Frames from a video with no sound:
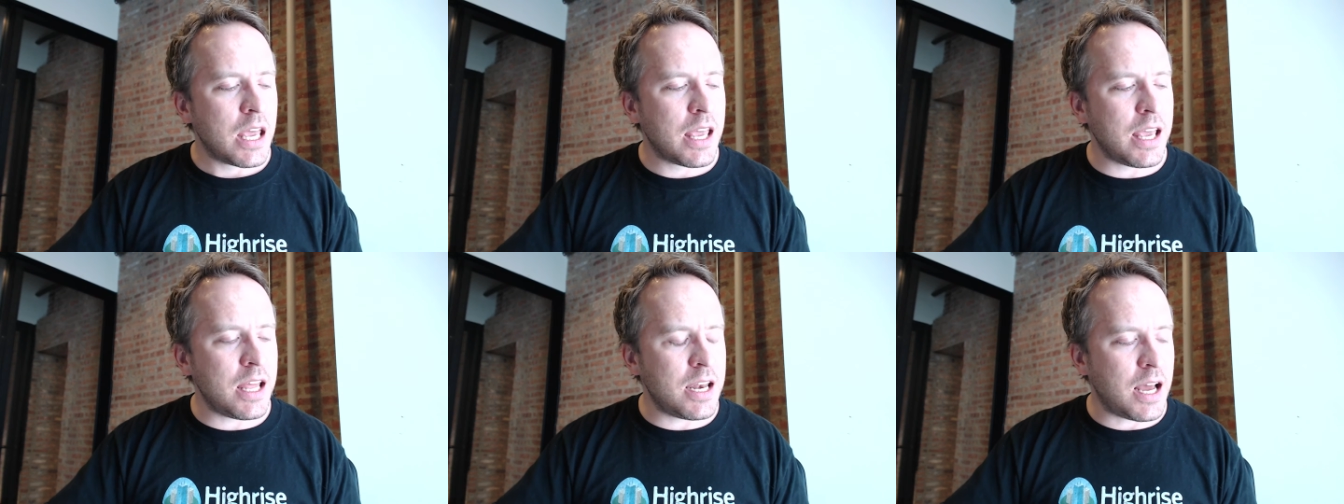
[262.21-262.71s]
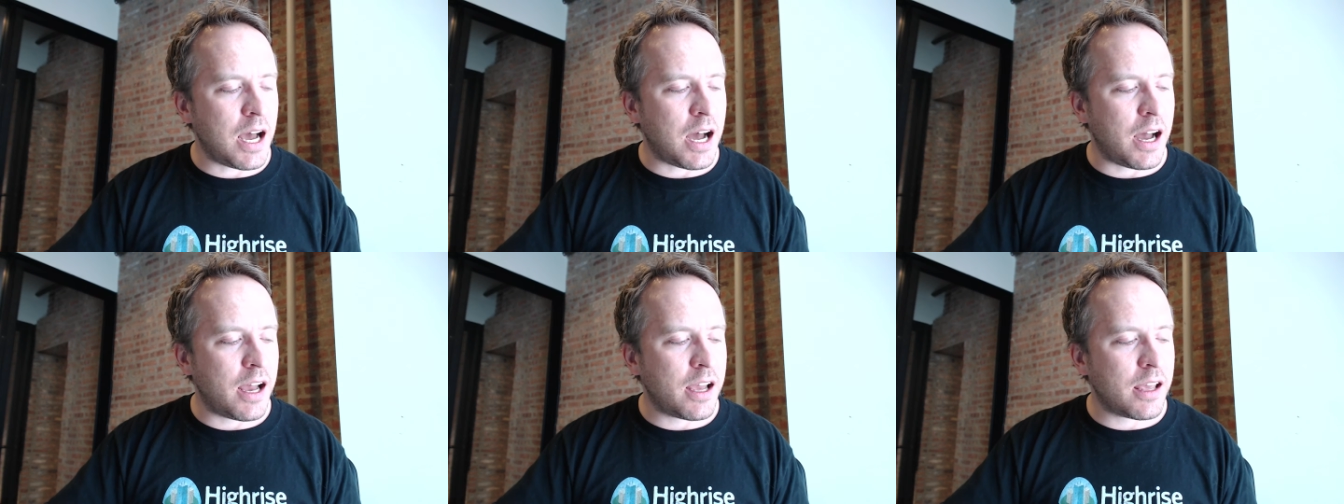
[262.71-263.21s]
In
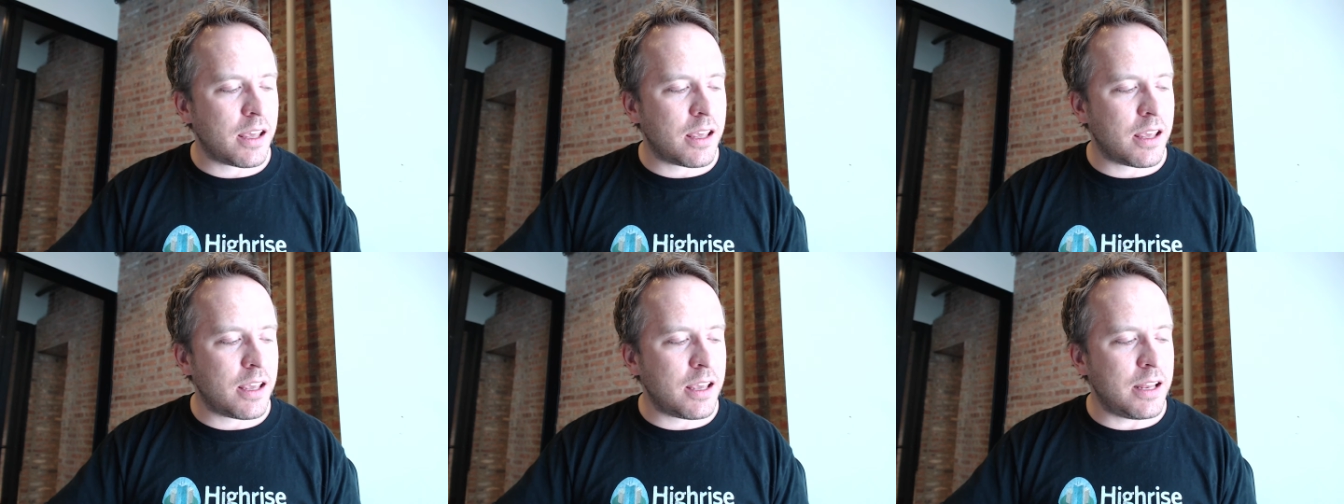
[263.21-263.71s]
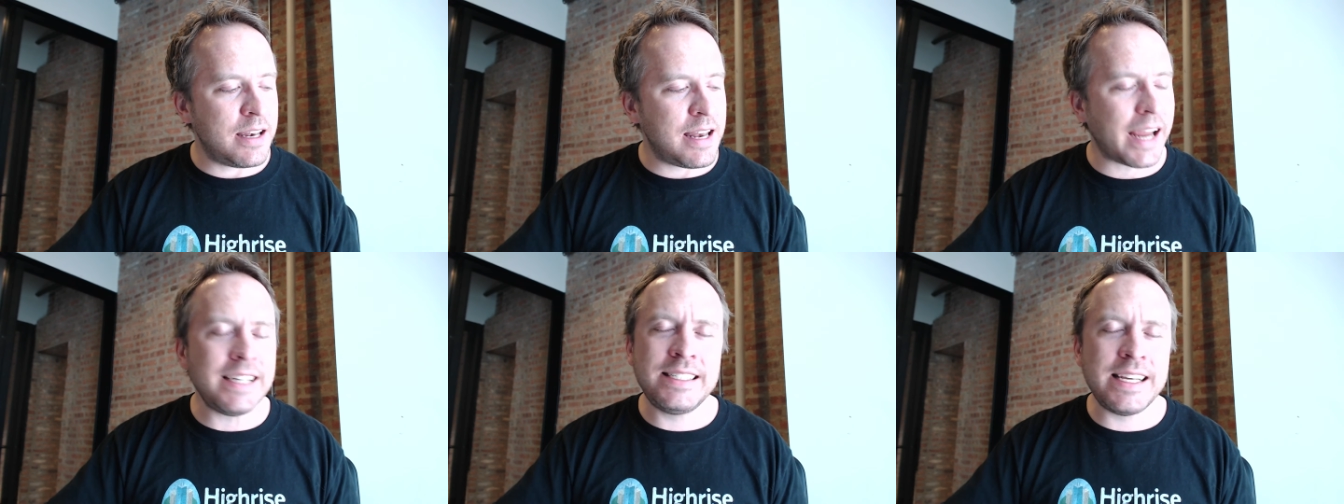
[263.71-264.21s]
uh, in
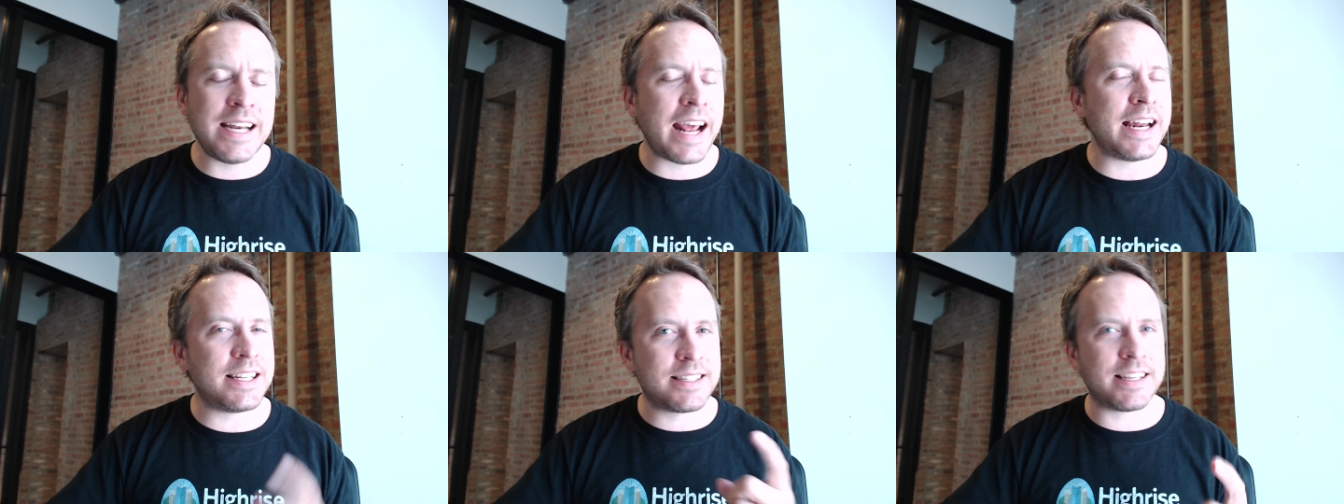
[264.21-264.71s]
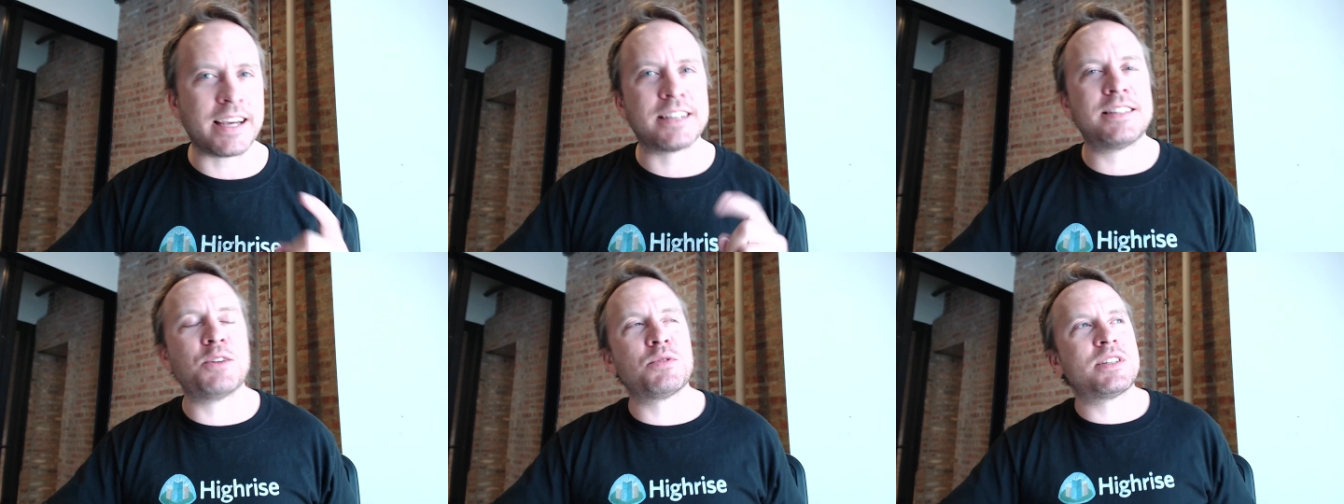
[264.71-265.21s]
1986,
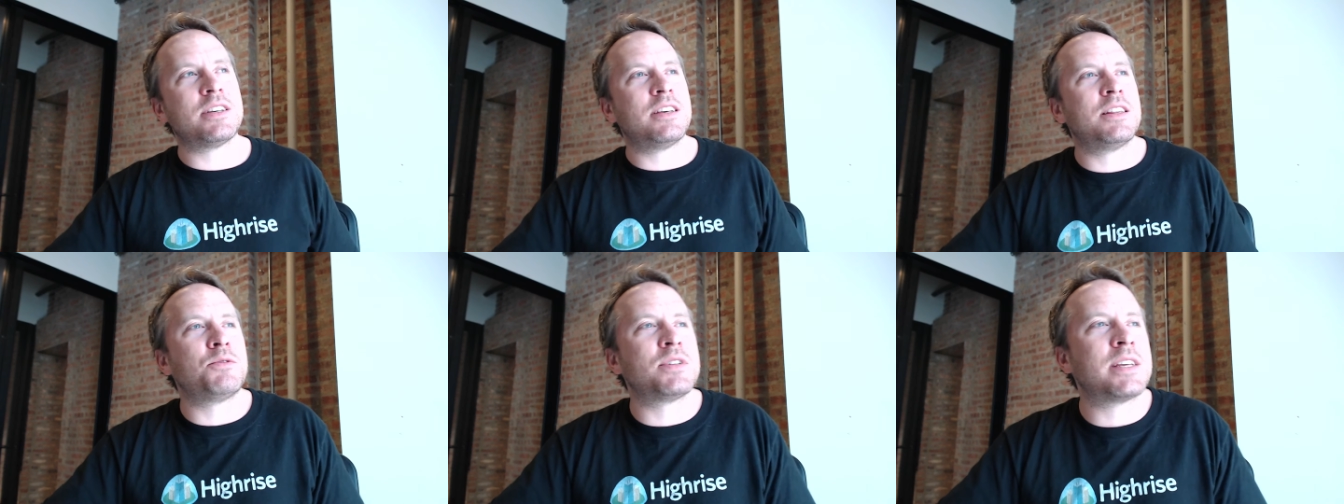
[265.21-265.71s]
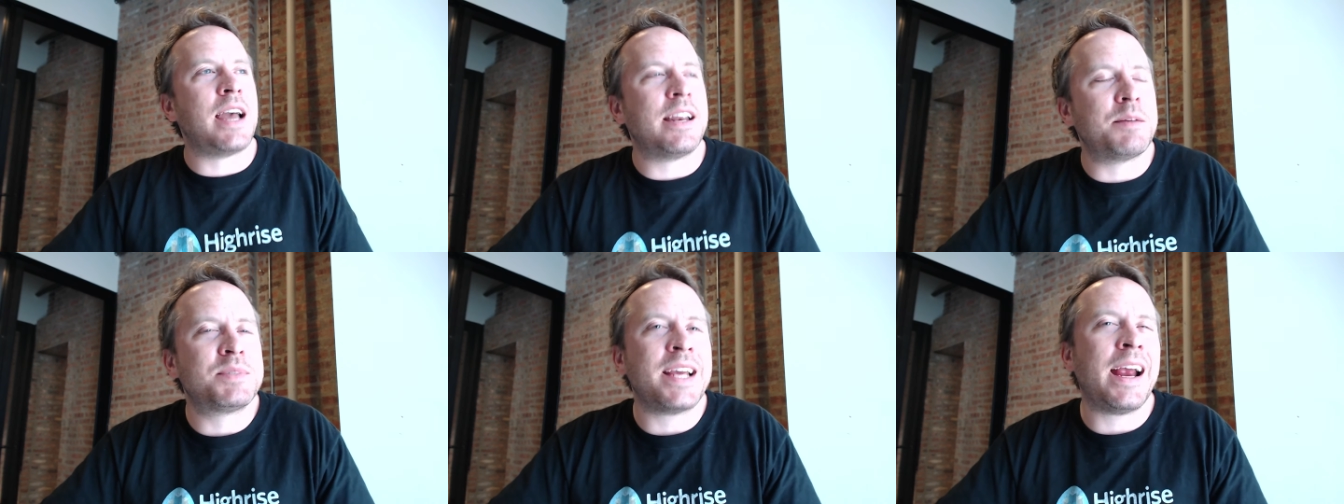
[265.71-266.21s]
there was a there was a guy
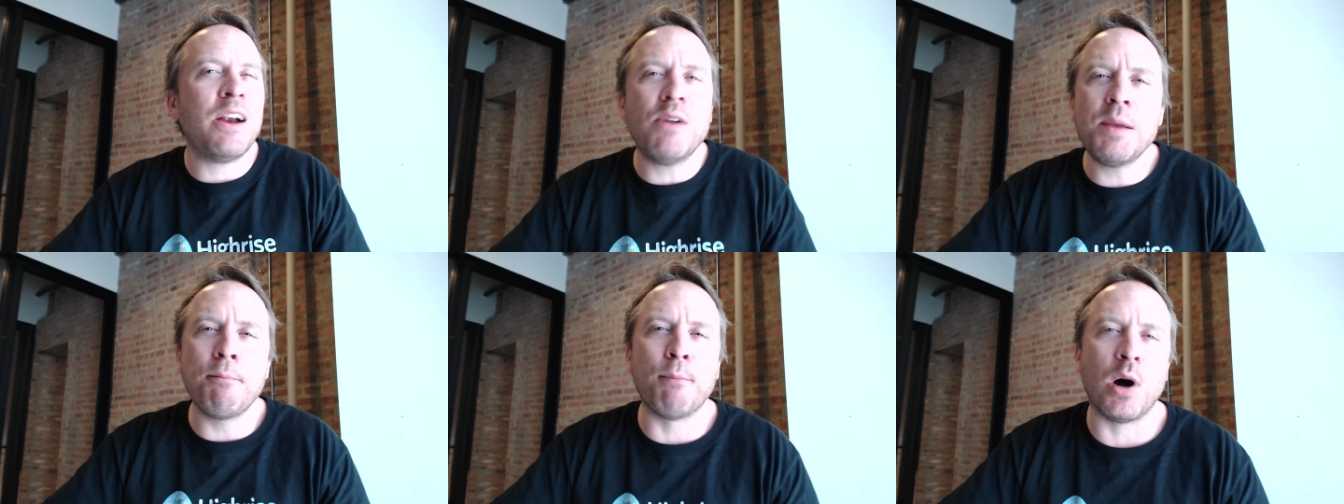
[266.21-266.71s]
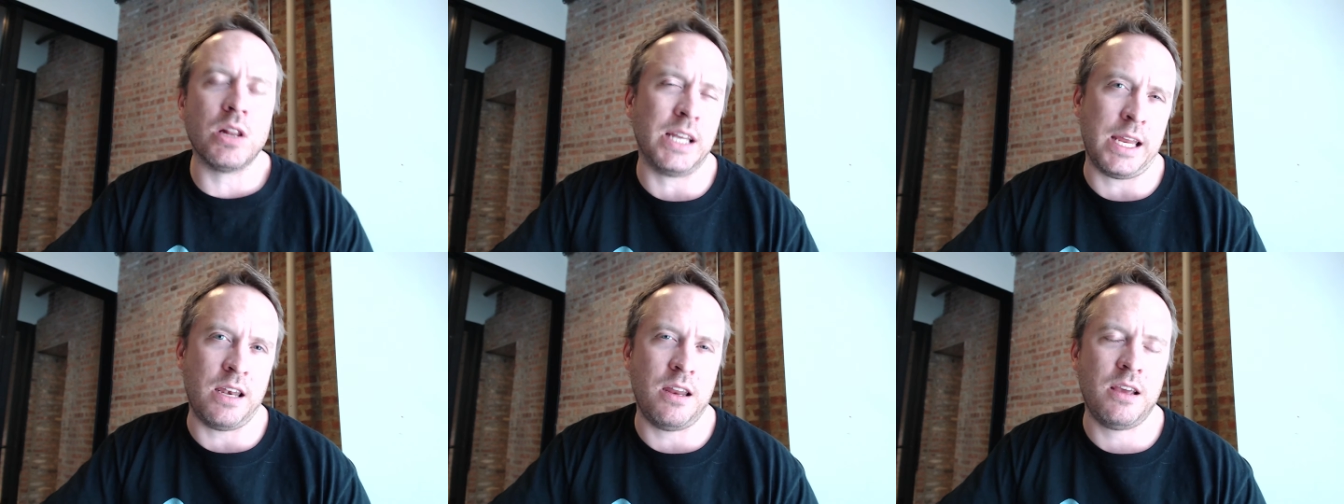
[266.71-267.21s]
named Terry
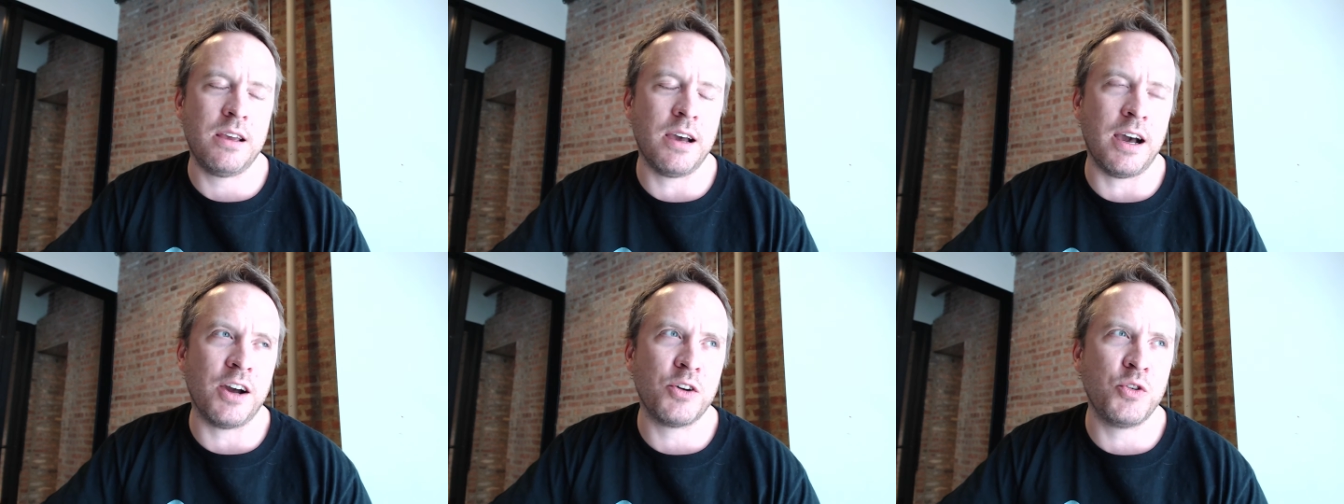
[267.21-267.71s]
Mullen uh,